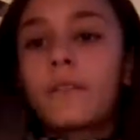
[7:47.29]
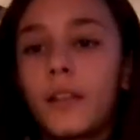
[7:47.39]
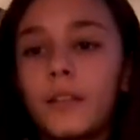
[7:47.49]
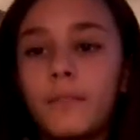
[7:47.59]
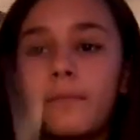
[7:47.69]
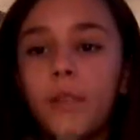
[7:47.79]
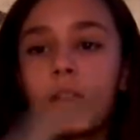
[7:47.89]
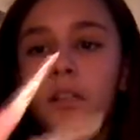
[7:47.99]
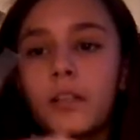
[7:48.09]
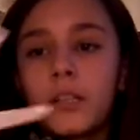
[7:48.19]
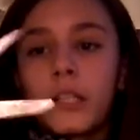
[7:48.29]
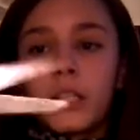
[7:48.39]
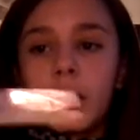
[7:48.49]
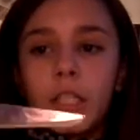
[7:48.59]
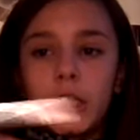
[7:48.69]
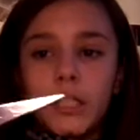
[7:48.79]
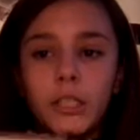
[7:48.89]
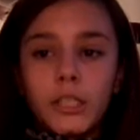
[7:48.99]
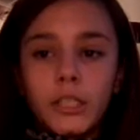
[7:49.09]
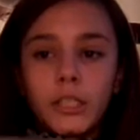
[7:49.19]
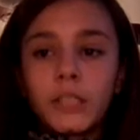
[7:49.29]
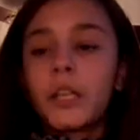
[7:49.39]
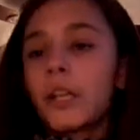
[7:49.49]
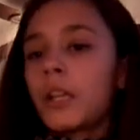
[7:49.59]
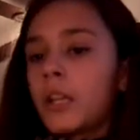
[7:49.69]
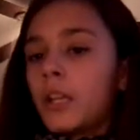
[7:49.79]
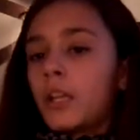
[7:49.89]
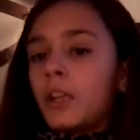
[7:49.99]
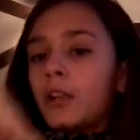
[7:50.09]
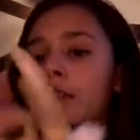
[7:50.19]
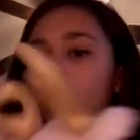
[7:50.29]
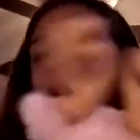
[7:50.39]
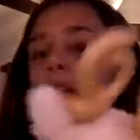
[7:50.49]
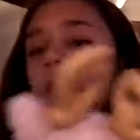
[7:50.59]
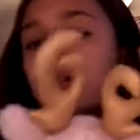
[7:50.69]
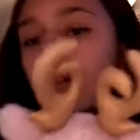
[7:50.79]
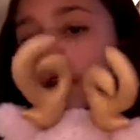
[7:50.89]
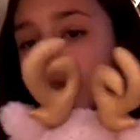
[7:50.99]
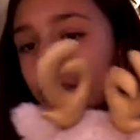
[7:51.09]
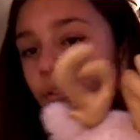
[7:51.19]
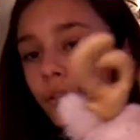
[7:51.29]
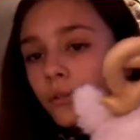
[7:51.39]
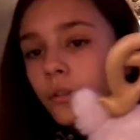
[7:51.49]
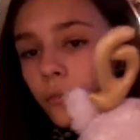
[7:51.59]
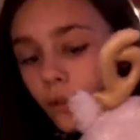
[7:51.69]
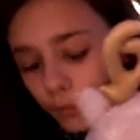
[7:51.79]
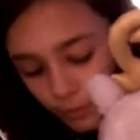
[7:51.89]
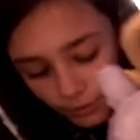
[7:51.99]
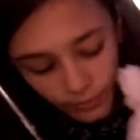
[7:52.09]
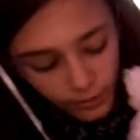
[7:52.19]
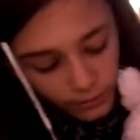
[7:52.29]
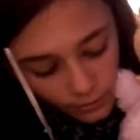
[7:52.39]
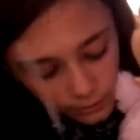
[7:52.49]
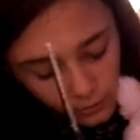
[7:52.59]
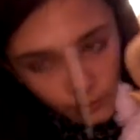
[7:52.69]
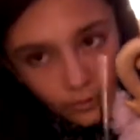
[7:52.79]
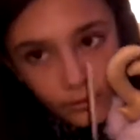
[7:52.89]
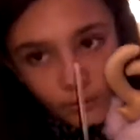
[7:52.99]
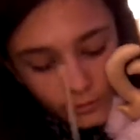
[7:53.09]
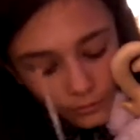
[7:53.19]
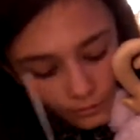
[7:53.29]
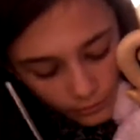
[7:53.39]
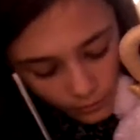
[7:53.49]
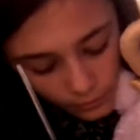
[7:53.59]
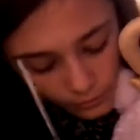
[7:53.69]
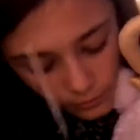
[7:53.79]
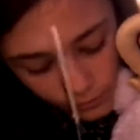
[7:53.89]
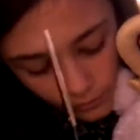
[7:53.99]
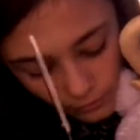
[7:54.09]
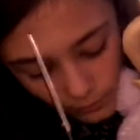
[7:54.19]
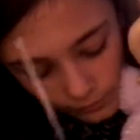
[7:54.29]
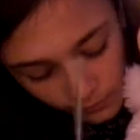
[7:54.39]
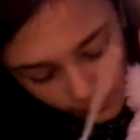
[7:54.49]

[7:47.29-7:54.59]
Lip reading: Got some scissors, and I'll show you what I'm doing. So,